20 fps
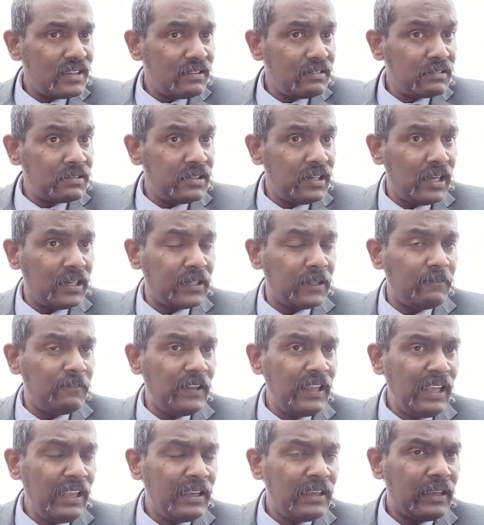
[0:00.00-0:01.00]

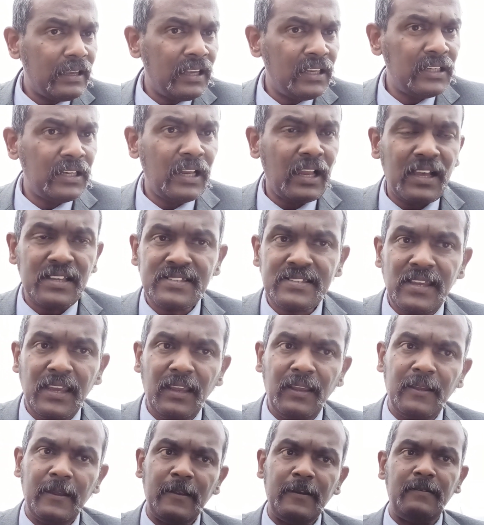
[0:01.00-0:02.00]
relatively inelastic
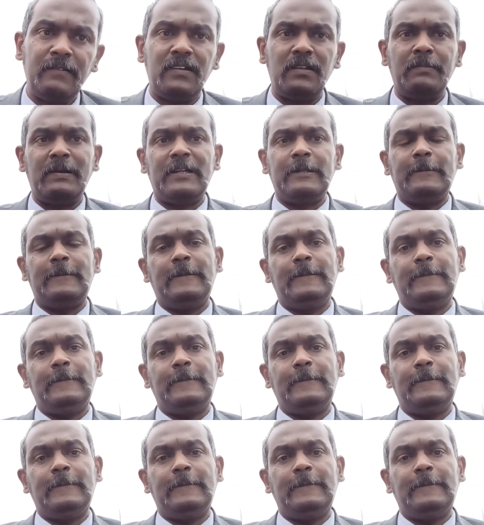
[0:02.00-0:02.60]
demand.